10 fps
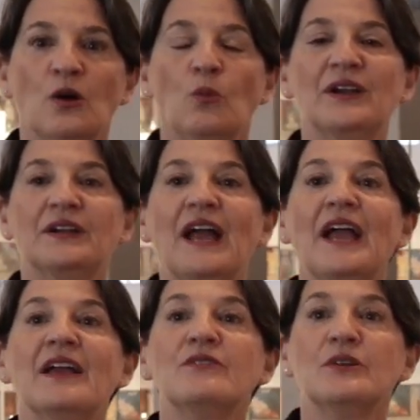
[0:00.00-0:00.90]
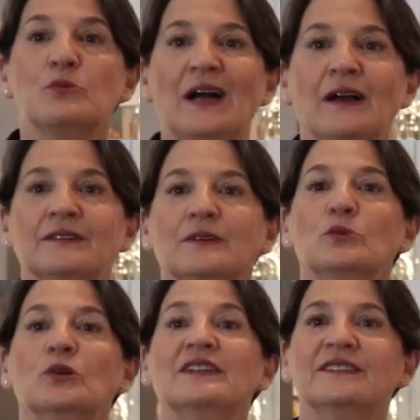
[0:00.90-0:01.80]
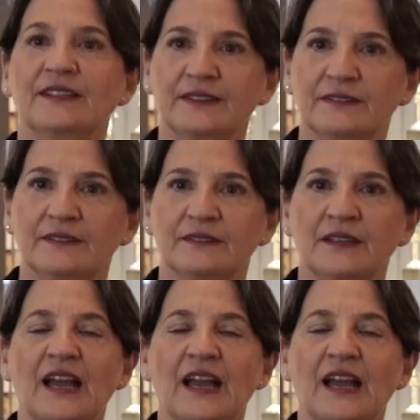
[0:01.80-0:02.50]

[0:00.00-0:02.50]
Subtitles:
where everyone would attend